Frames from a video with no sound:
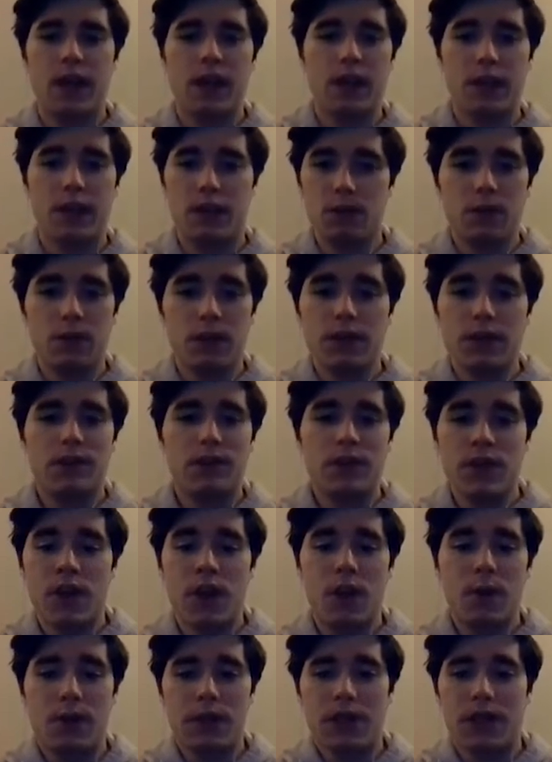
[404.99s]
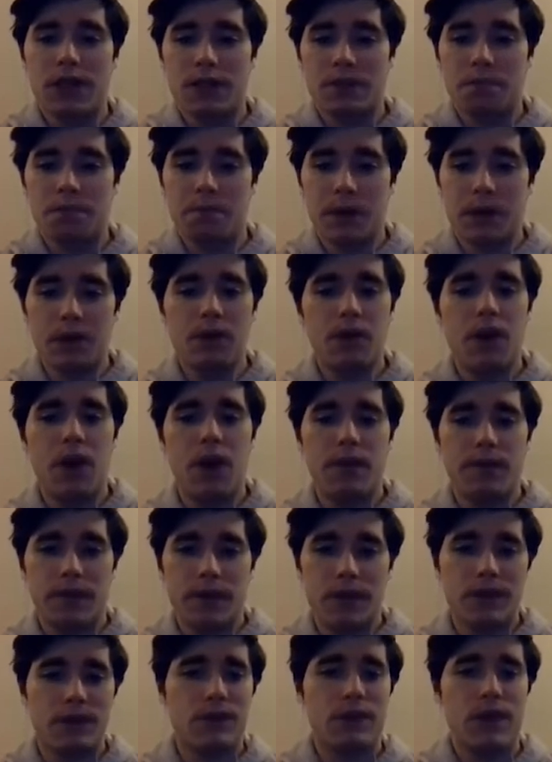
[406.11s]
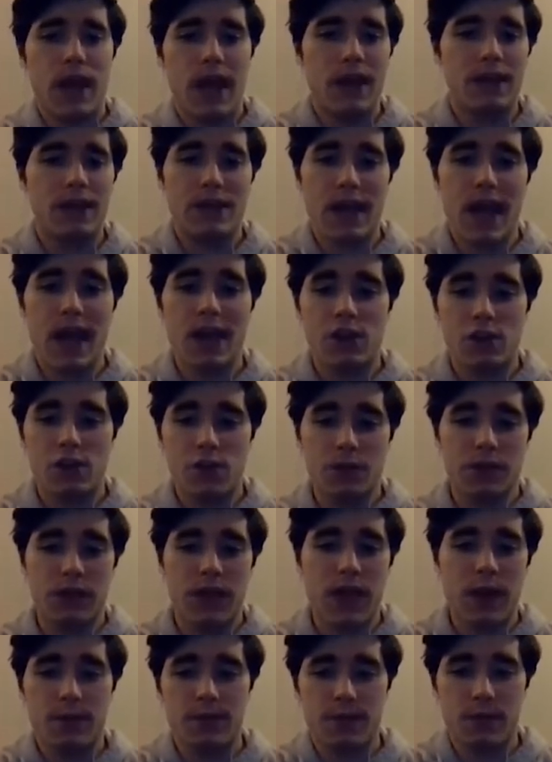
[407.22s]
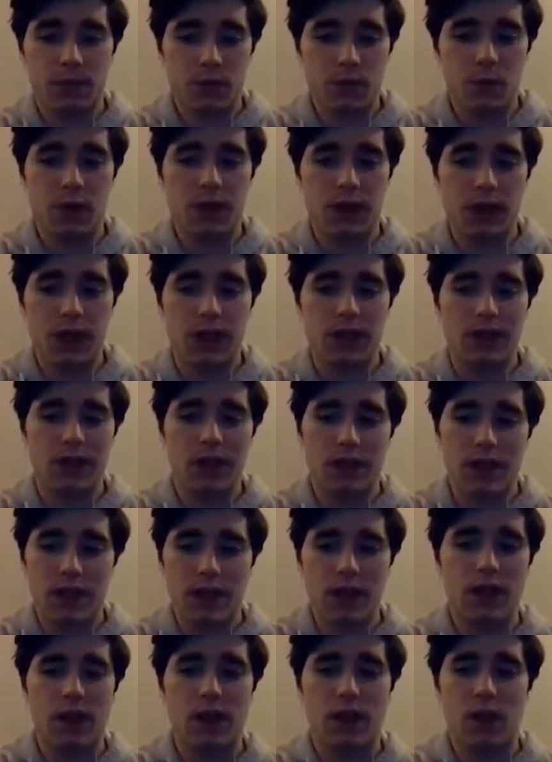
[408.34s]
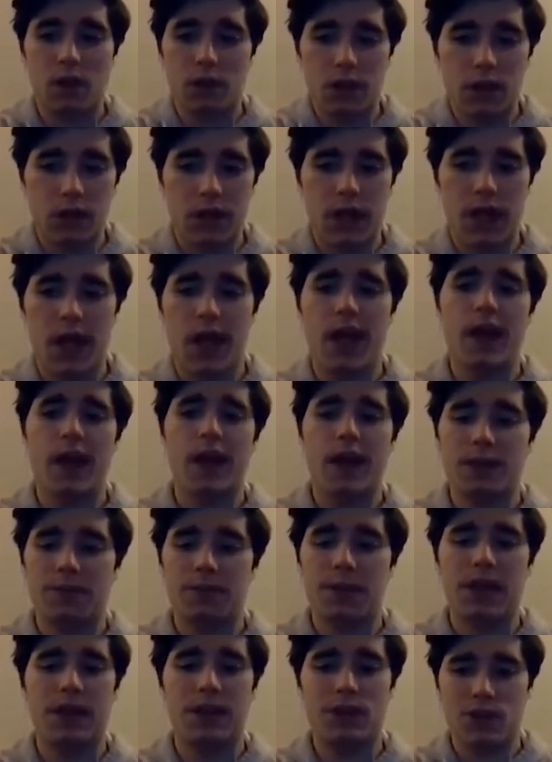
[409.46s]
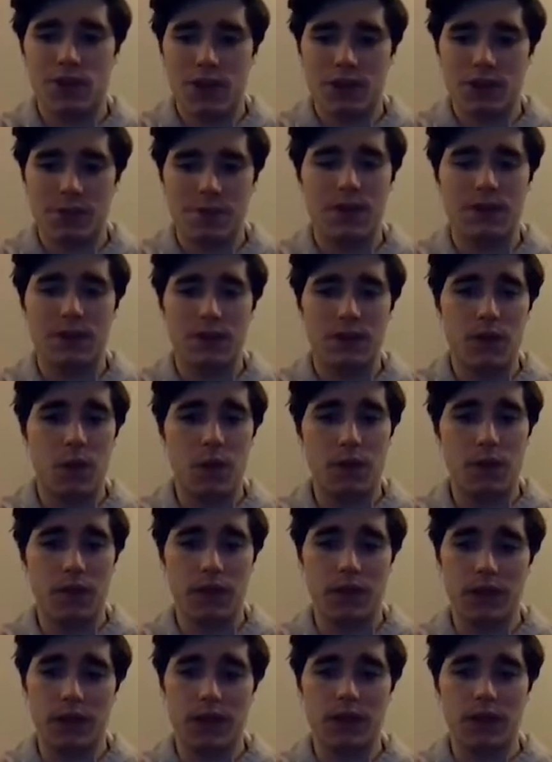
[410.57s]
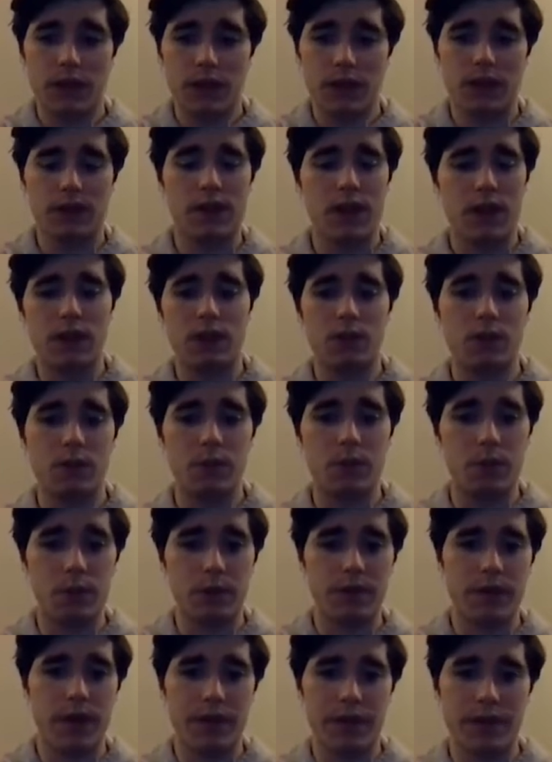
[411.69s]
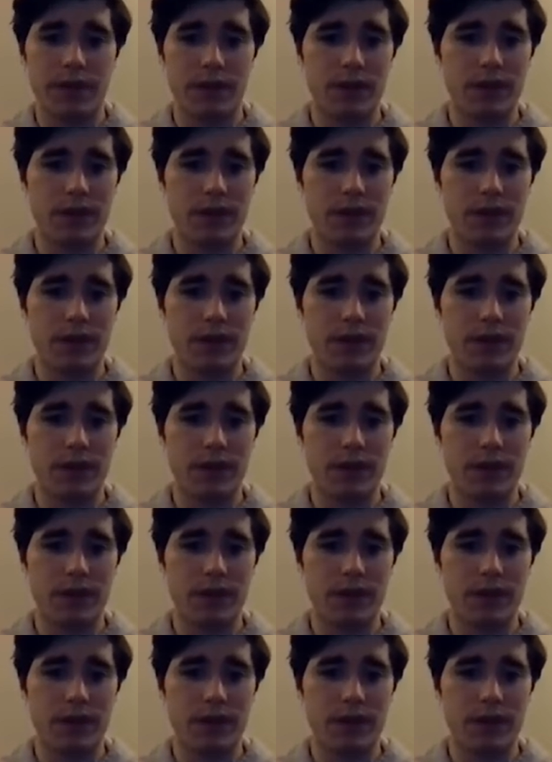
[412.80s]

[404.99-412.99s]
You at least know he can build off of this, has actual tape from 2019 that he can go look at and make adjustments and hopefully continue to improve on this.